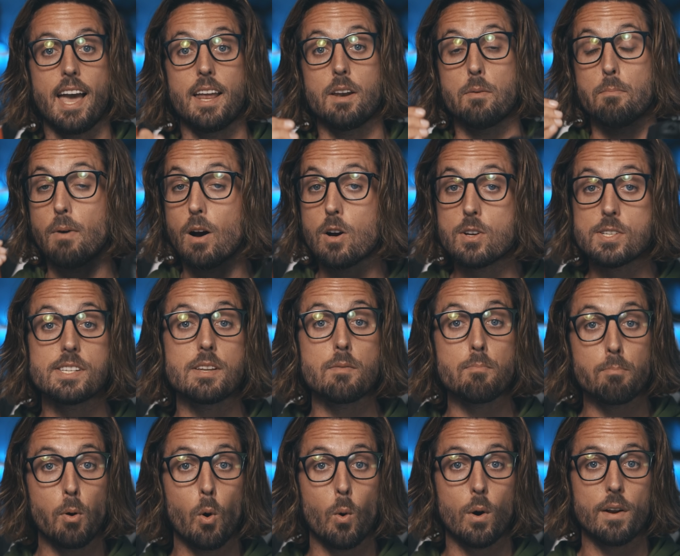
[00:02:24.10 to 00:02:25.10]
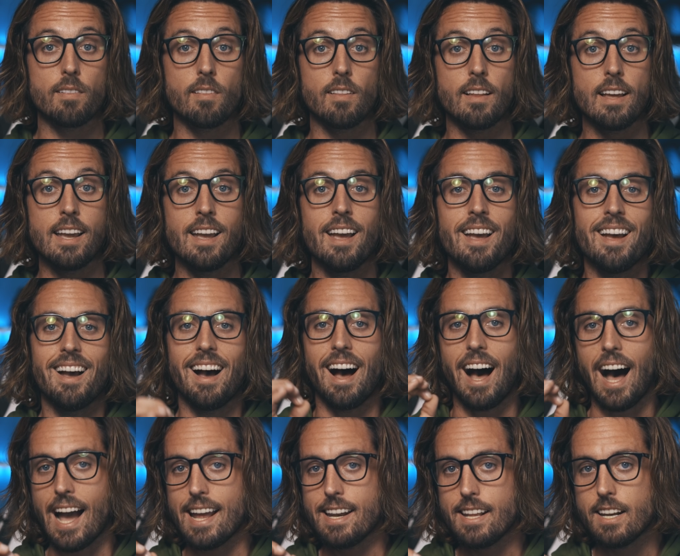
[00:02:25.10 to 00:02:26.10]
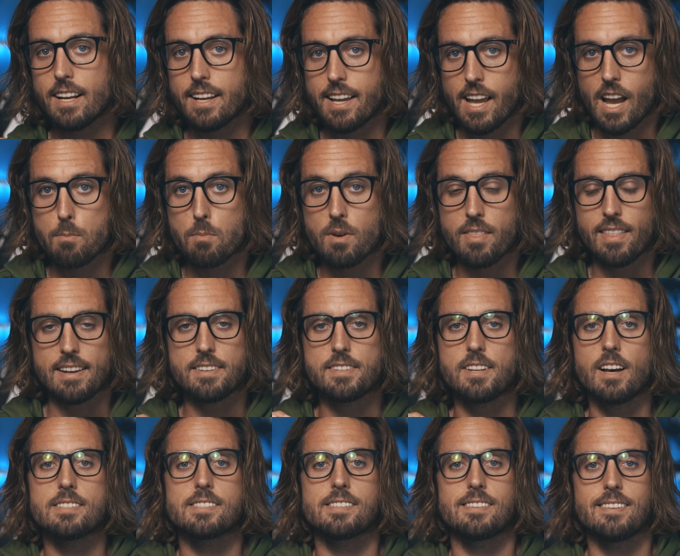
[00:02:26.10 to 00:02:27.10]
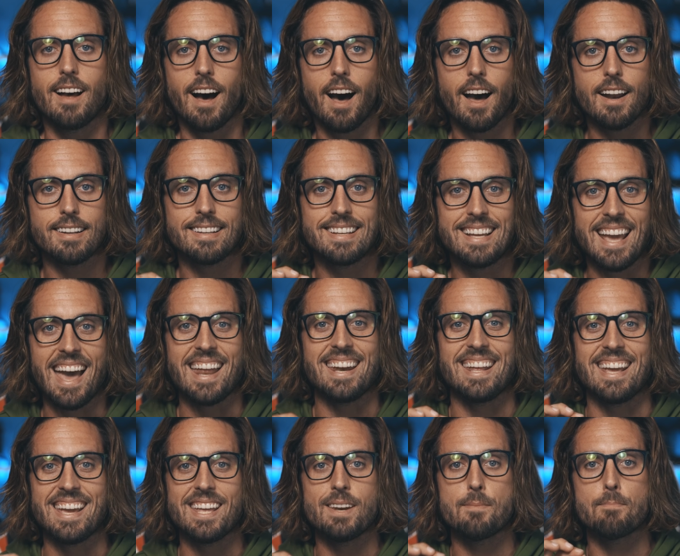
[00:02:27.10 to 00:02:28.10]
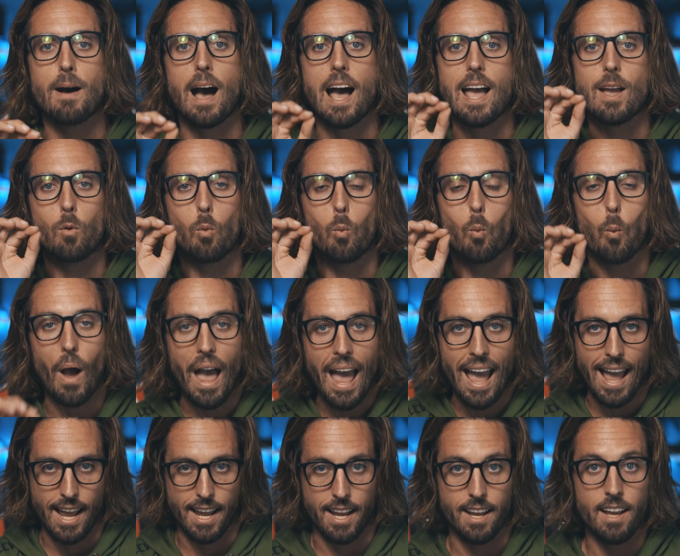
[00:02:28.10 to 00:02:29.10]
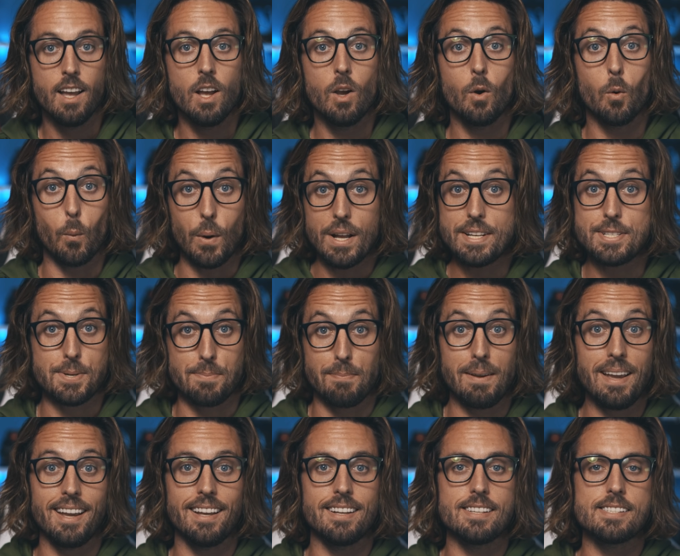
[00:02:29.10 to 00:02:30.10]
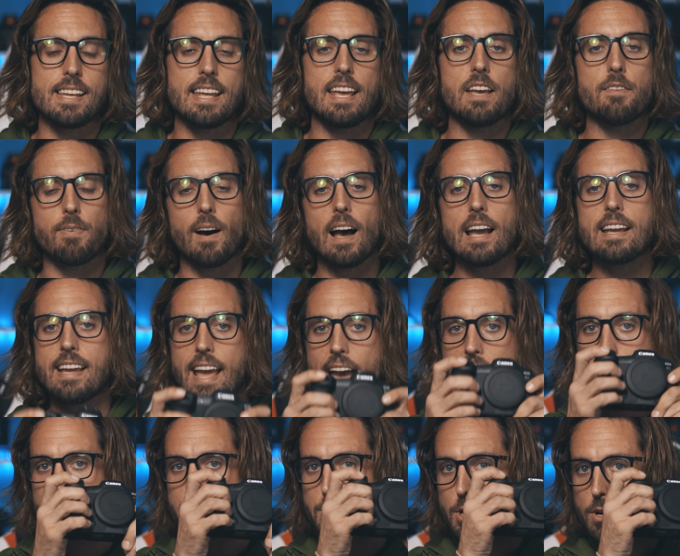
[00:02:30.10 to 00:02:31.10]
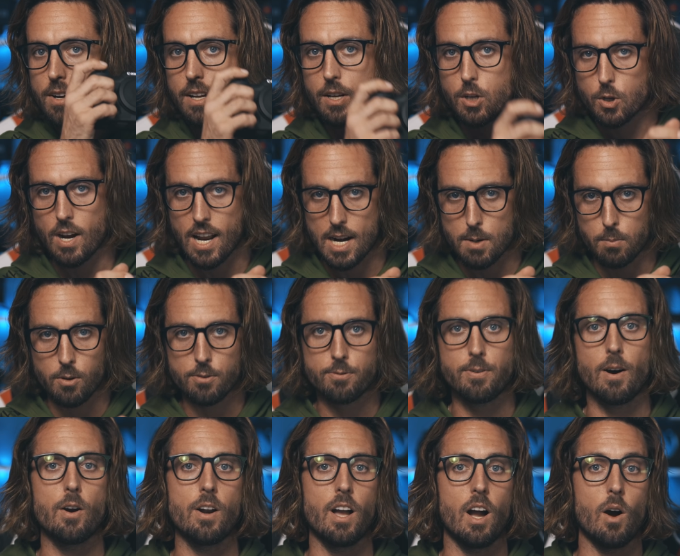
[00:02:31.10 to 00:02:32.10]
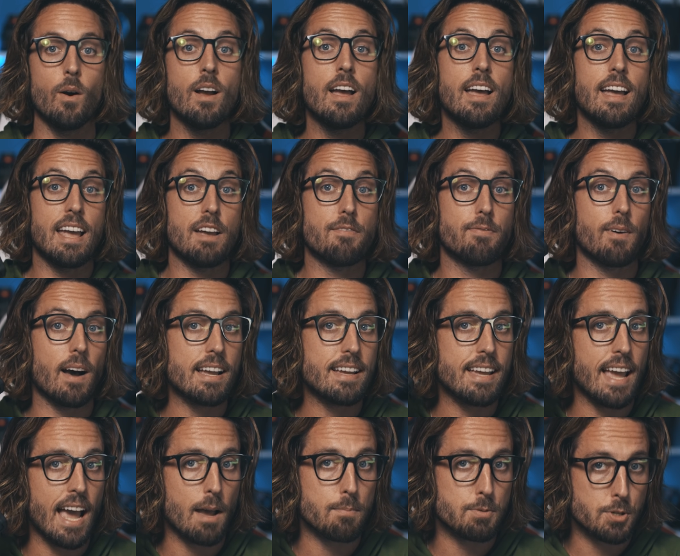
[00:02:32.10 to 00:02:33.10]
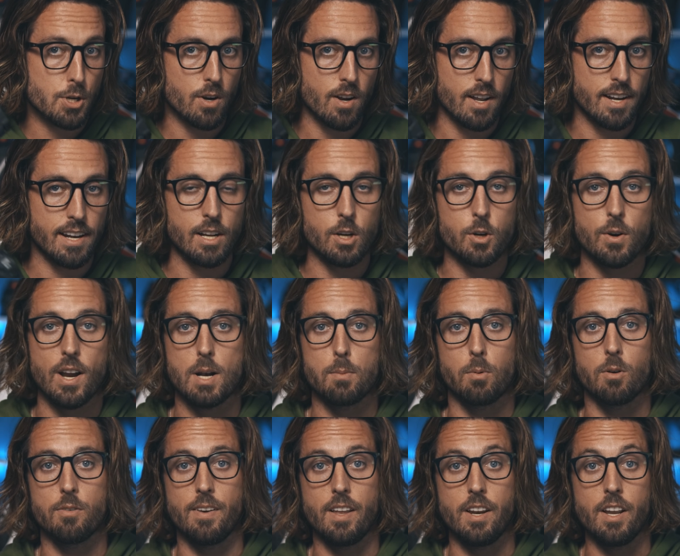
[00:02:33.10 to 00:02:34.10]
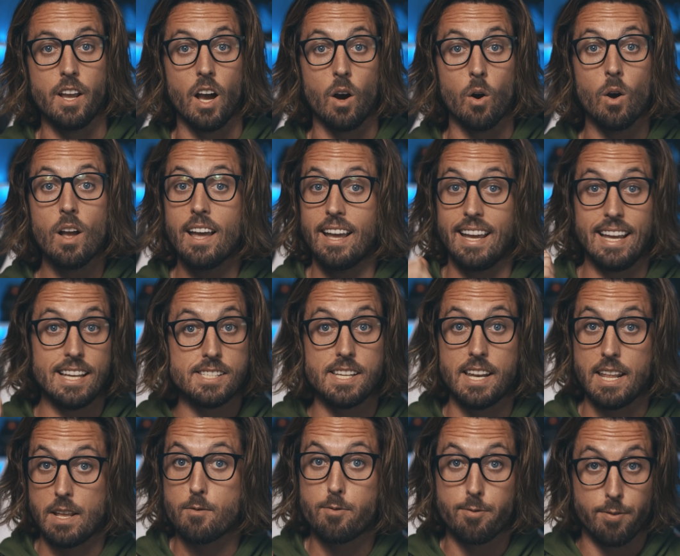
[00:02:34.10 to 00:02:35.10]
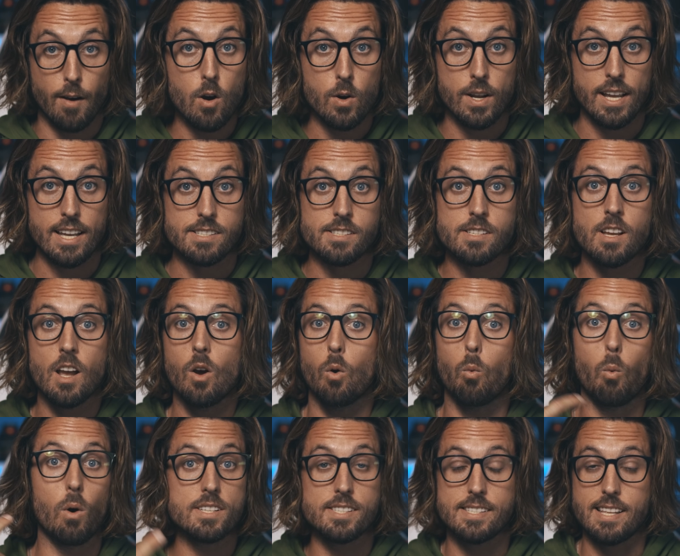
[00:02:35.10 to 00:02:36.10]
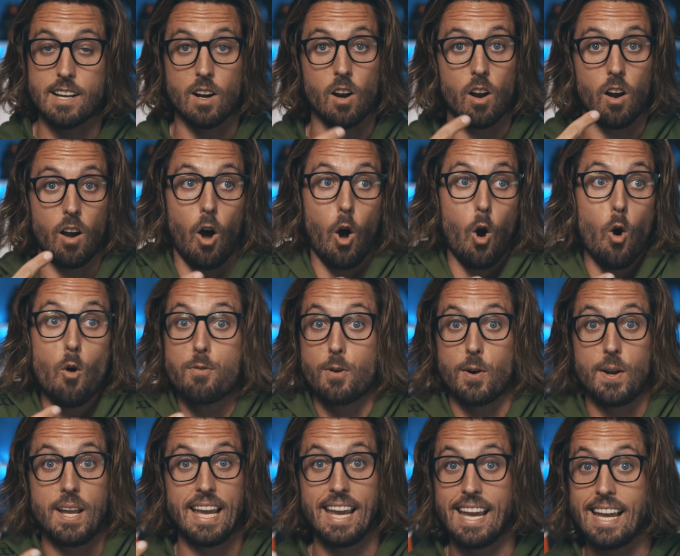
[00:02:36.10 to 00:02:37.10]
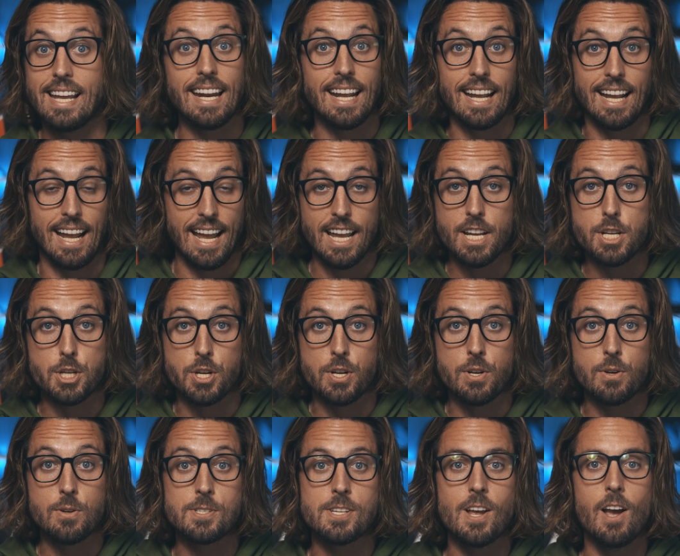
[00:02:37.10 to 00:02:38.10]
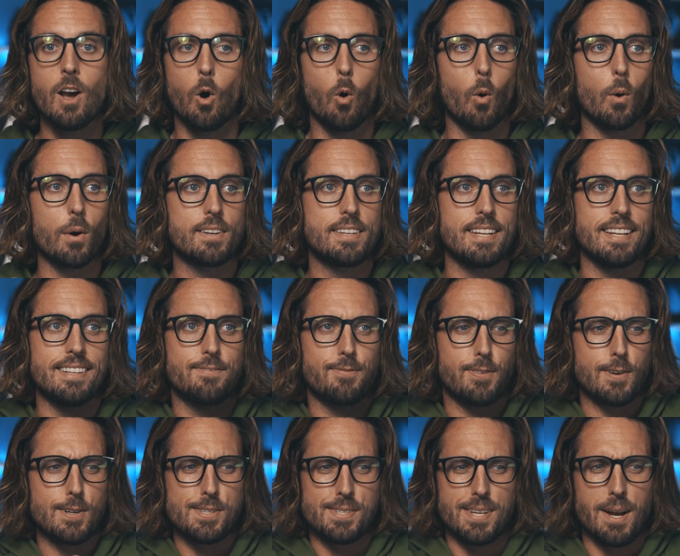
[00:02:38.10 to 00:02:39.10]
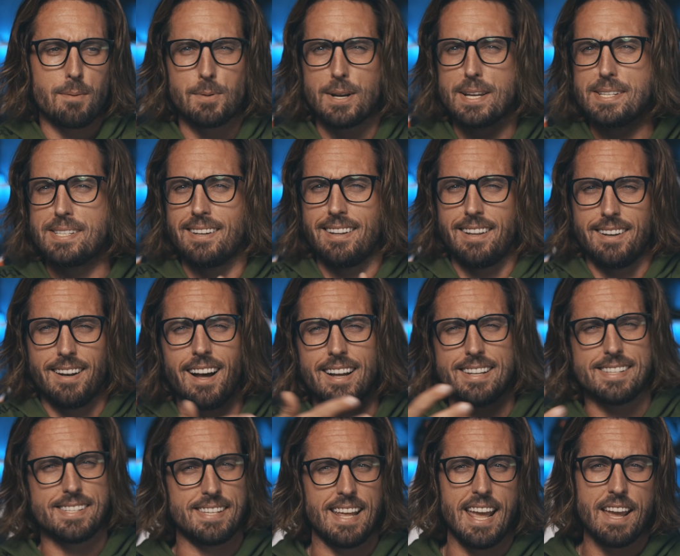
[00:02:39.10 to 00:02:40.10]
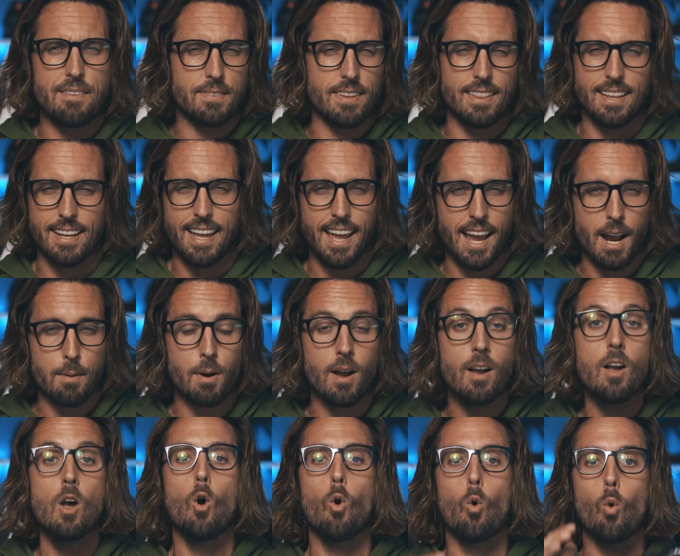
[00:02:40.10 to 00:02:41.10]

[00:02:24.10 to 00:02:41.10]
and most importantly, I need a camera that does not get in my way which means if I capture an incredible photo, if I capture an incredible video, is it in focus? Was there overheating issues or did for some reason it not save to the camera?